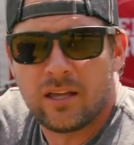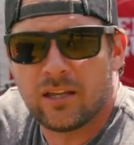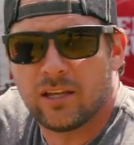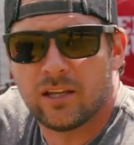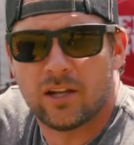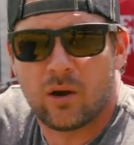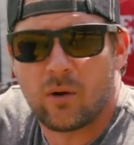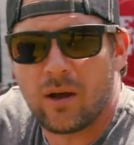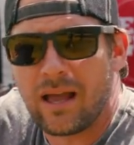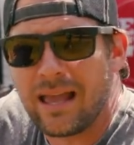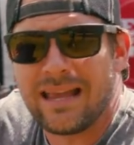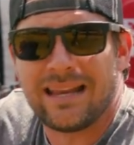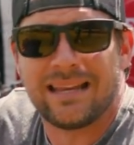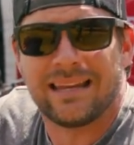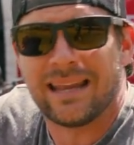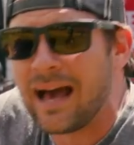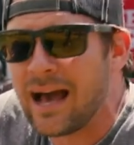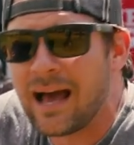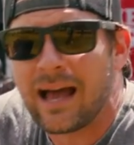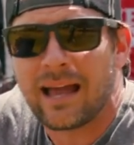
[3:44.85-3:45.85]
you know, 8,
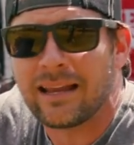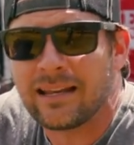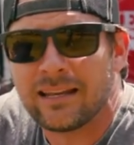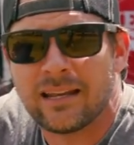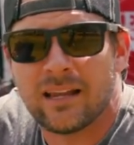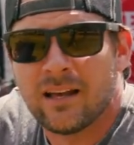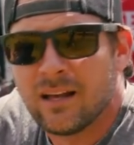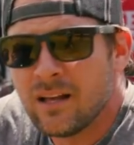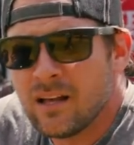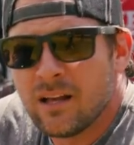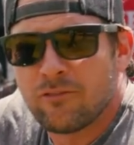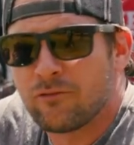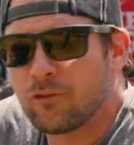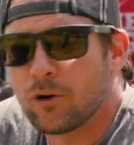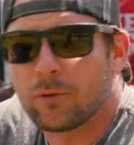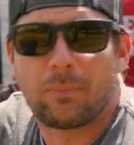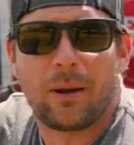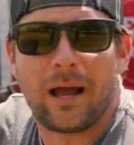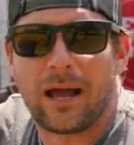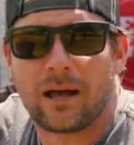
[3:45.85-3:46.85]
9
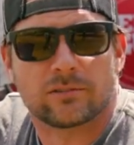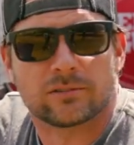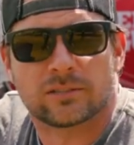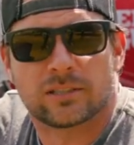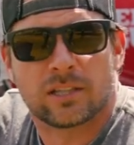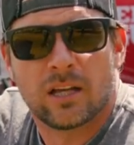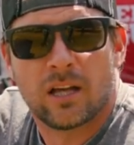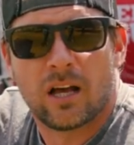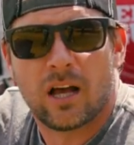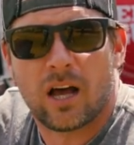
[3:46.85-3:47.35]
foot-pounds,